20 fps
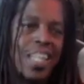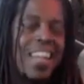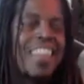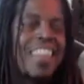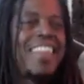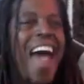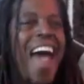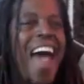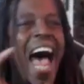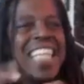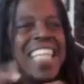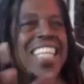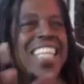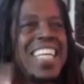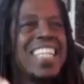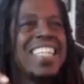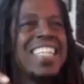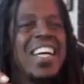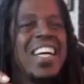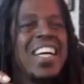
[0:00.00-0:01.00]
That
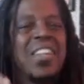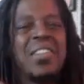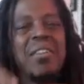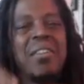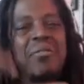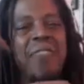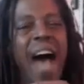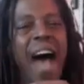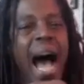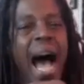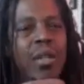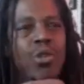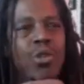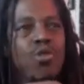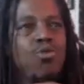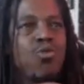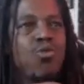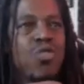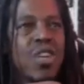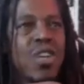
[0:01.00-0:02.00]
is the
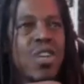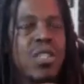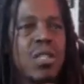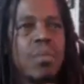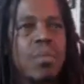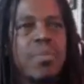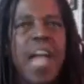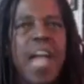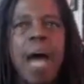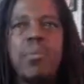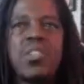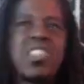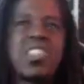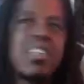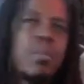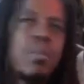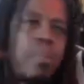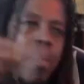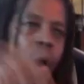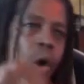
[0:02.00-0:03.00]
value system that was
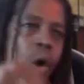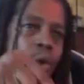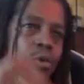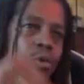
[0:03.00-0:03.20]
imposed